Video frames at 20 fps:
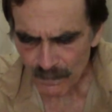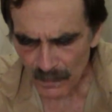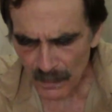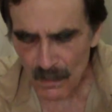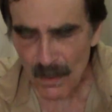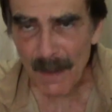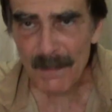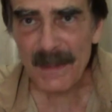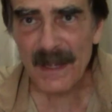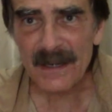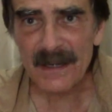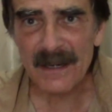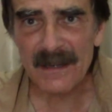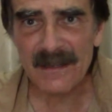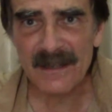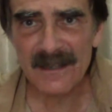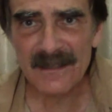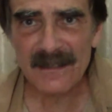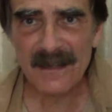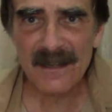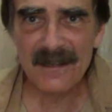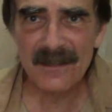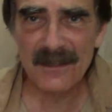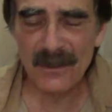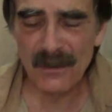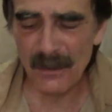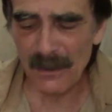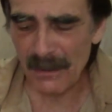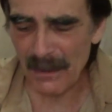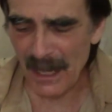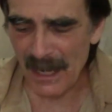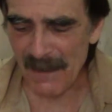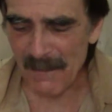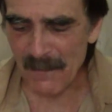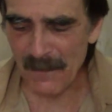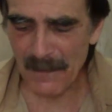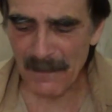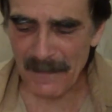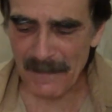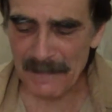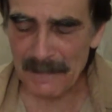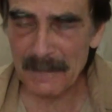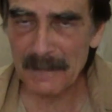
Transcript: No, I'm not going to discuss you with any more of it.